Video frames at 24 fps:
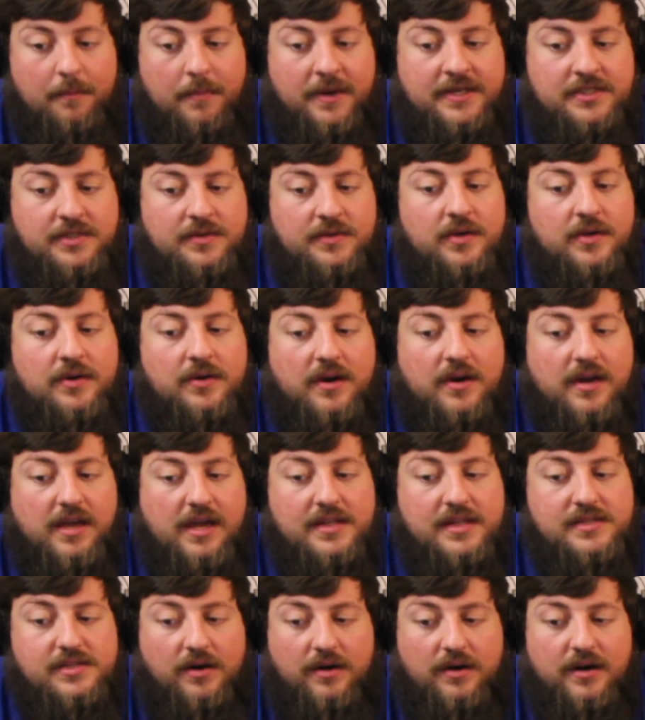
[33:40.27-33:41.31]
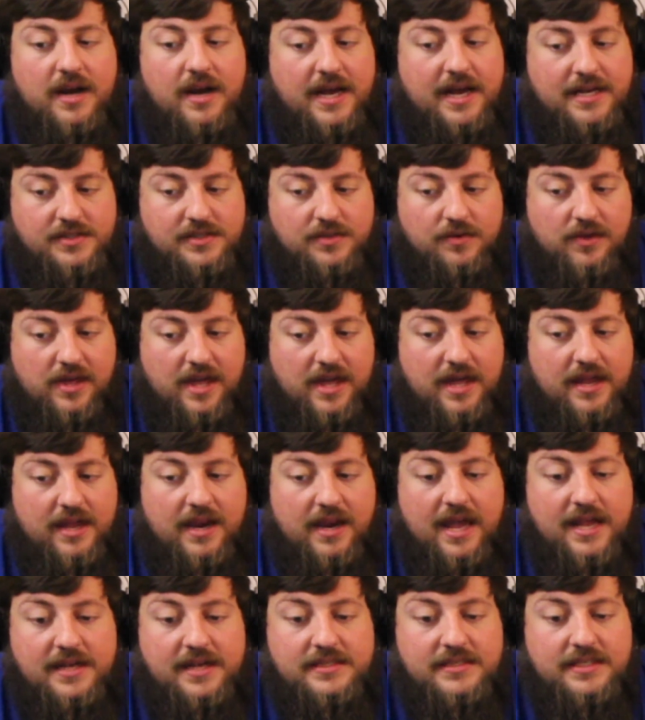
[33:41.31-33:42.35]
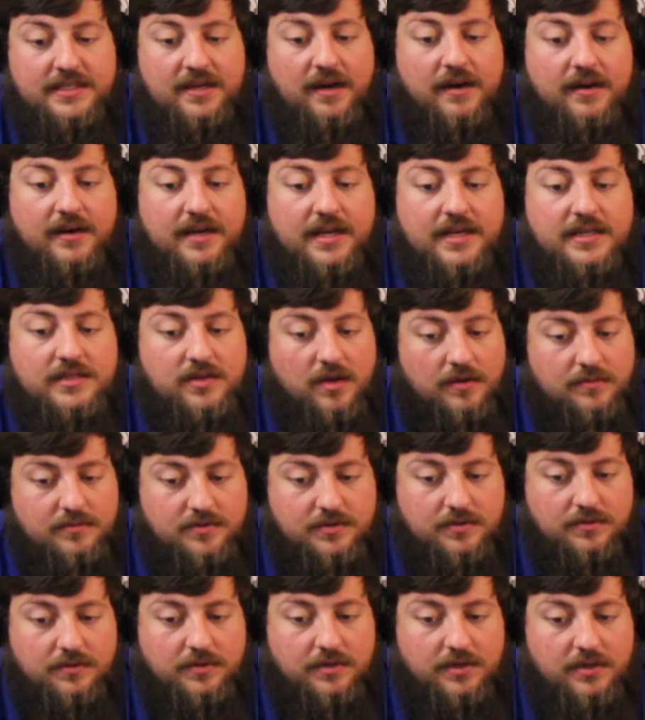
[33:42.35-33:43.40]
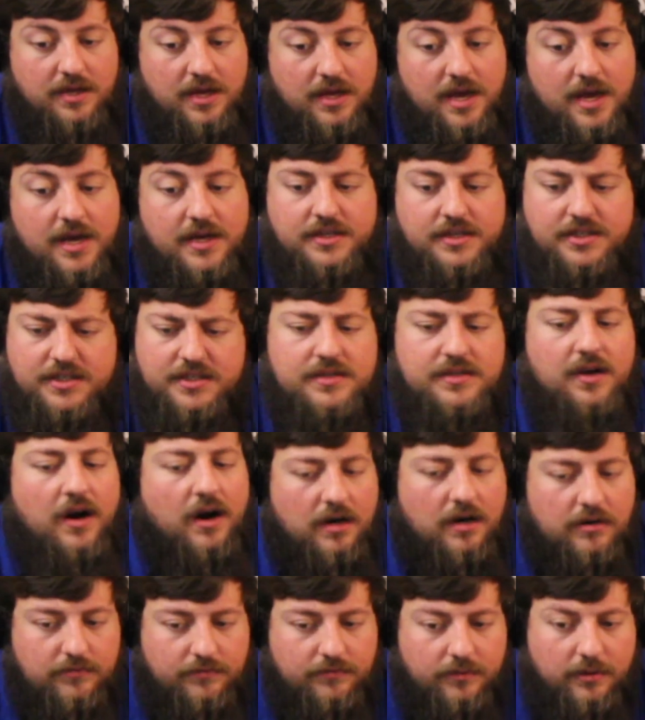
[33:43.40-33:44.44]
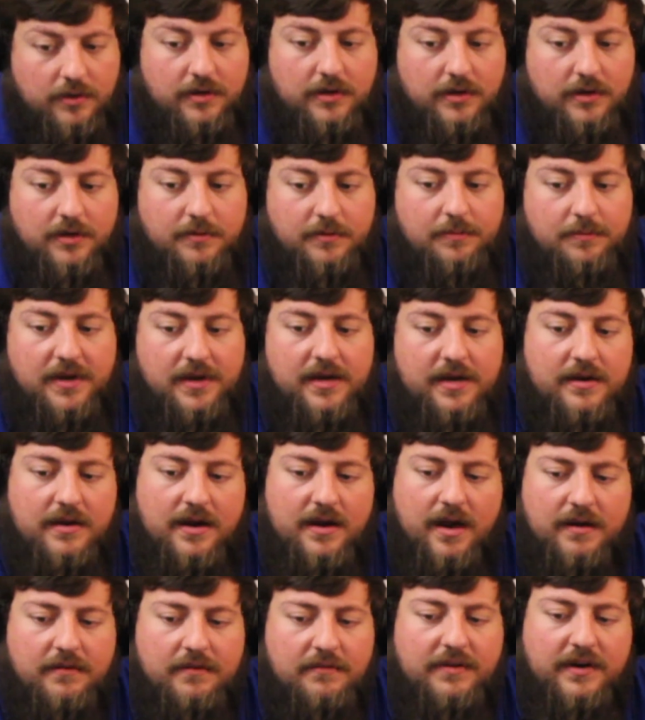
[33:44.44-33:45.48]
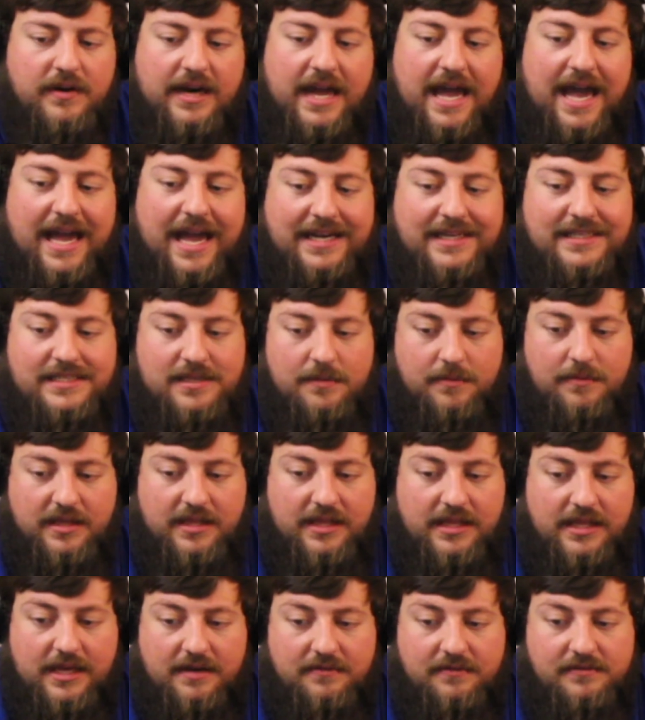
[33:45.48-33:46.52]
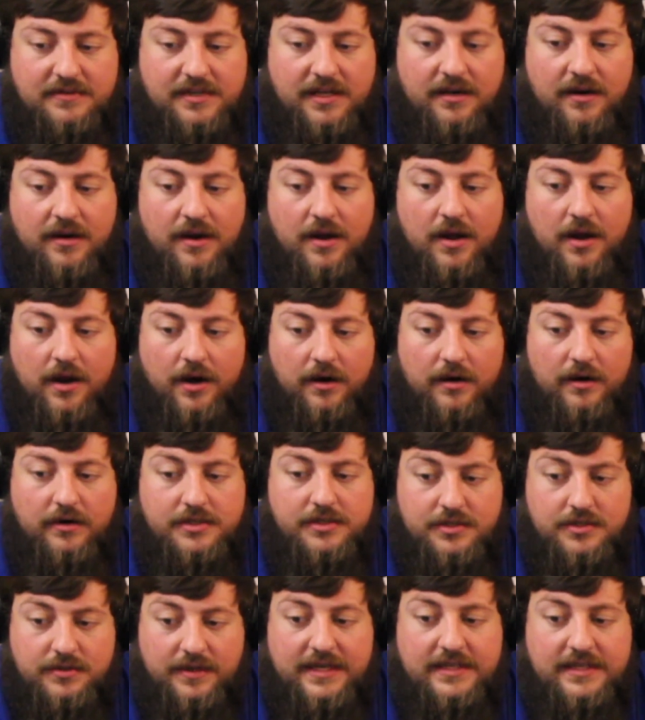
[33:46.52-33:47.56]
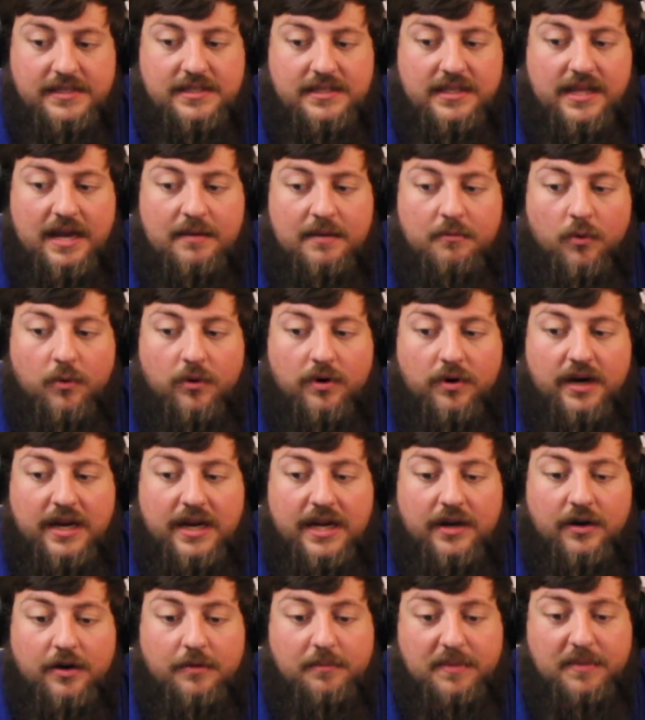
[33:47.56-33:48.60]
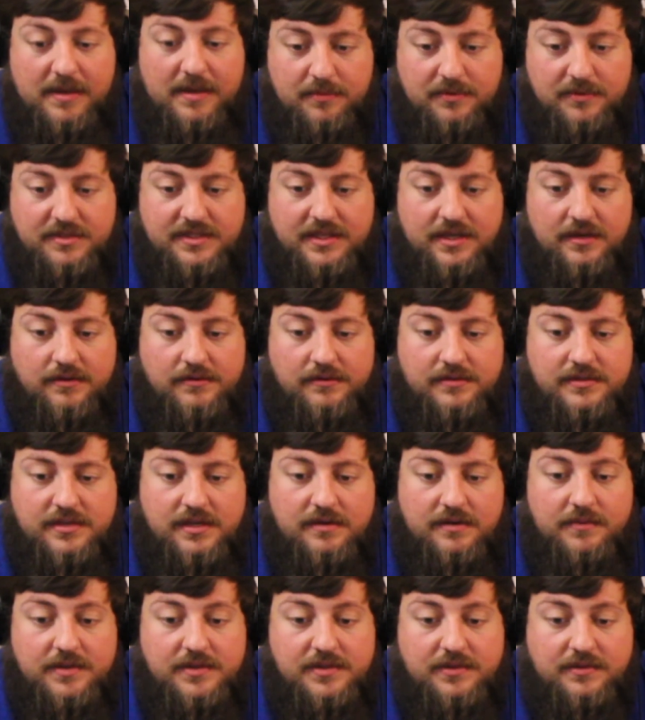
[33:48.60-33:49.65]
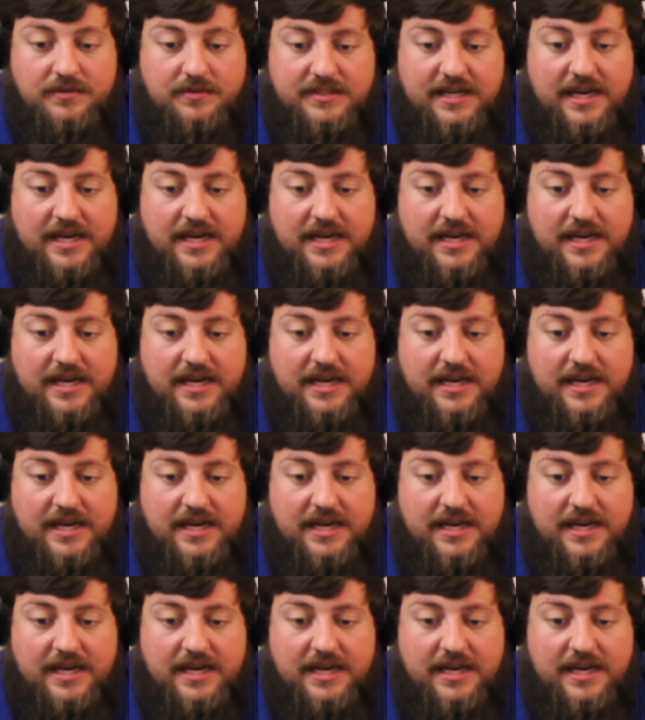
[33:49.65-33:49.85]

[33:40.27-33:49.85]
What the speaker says: My 2 younger kids aren't in high school yet, and Tiana is homeschooled. She is a hard worker, but not very academically gifted. Her strengths lie more in her people skills and musical